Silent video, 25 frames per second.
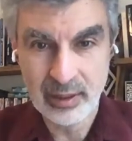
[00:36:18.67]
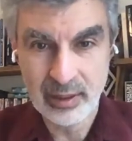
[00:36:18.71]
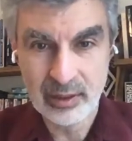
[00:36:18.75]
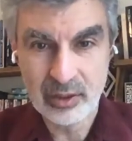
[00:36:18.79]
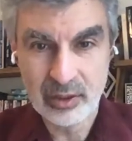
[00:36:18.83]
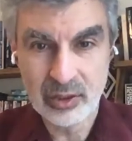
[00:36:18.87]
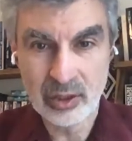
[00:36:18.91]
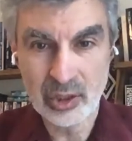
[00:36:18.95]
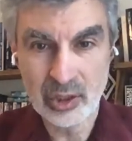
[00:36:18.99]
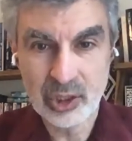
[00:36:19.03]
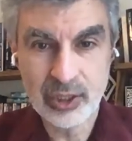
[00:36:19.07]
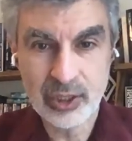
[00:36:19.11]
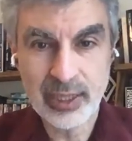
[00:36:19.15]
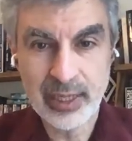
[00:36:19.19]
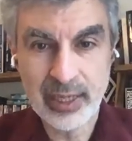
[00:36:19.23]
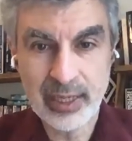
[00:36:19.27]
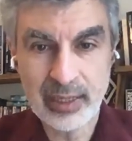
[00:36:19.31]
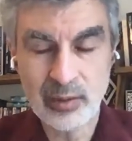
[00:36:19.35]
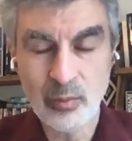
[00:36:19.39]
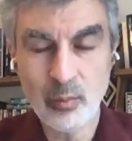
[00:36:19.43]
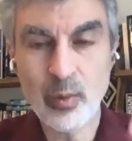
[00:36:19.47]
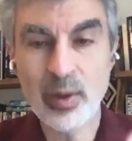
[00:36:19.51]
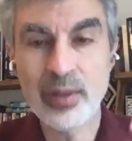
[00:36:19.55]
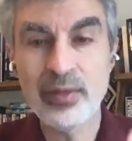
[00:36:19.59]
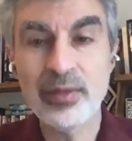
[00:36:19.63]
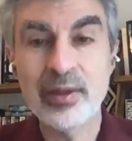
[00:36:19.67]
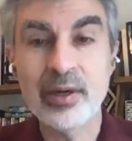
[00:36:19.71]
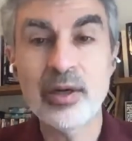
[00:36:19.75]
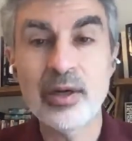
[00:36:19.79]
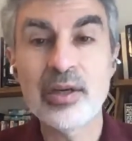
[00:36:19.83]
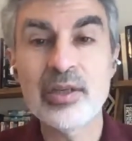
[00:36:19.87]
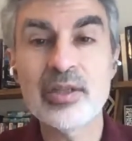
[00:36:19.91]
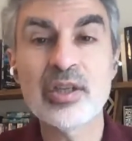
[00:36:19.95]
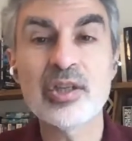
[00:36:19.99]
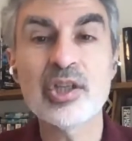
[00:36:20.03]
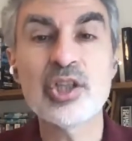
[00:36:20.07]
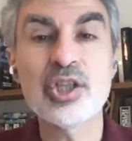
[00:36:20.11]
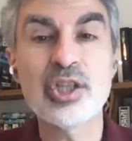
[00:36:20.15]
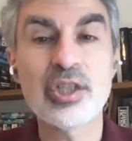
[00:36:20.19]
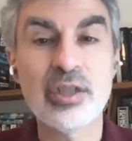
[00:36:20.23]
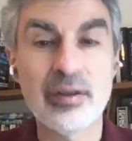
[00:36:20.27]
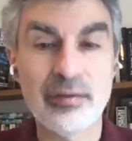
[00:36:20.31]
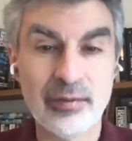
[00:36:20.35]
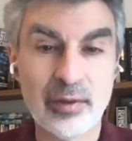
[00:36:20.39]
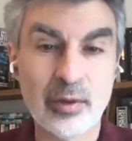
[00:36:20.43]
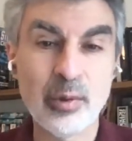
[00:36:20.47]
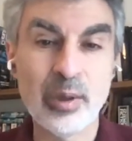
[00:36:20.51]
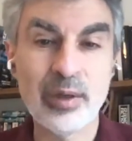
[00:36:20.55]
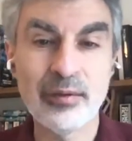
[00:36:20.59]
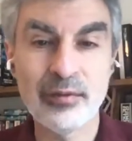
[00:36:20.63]
such that when there is a
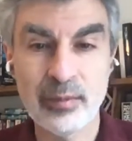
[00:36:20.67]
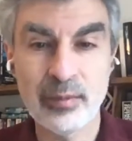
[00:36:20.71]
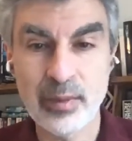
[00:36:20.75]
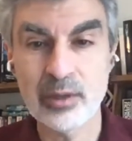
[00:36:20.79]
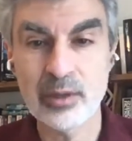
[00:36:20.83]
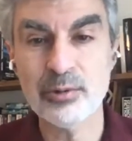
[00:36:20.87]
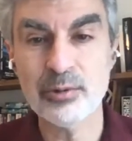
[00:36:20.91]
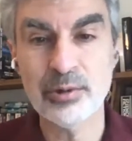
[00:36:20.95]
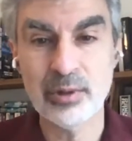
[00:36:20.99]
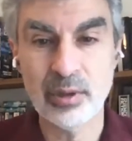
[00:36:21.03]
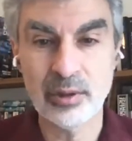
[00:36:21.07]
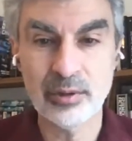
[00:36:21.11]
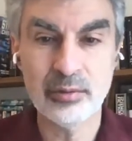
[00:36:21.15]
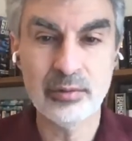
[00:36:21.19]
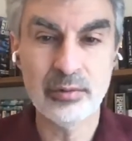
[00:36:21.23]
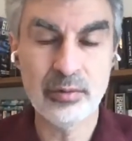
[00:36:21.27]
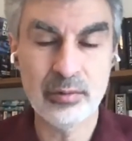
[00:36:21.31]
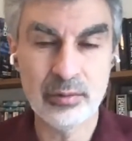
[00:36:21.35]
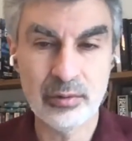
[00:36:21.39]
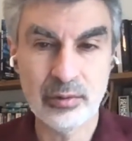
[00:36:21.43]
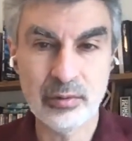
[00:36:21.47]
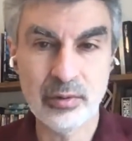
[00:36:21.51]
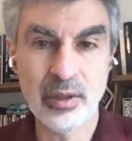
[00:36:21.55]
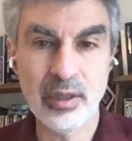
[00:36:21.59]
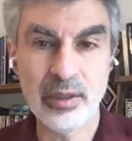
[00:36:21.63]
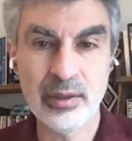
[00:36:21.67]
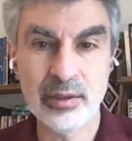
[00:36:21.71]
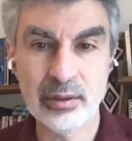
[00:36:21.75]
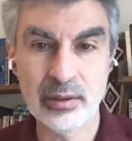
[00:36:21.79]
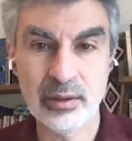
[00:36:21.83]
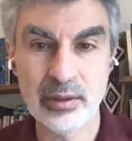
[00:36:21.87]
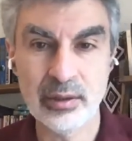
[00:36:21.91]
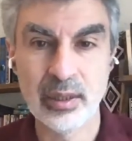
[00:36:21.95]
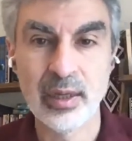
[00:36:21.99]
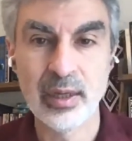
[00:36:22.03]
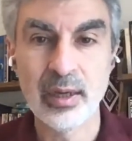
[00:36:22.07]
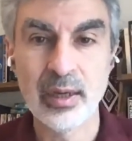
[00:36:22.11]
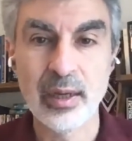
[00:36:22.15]
shift going from Montreal to, to London,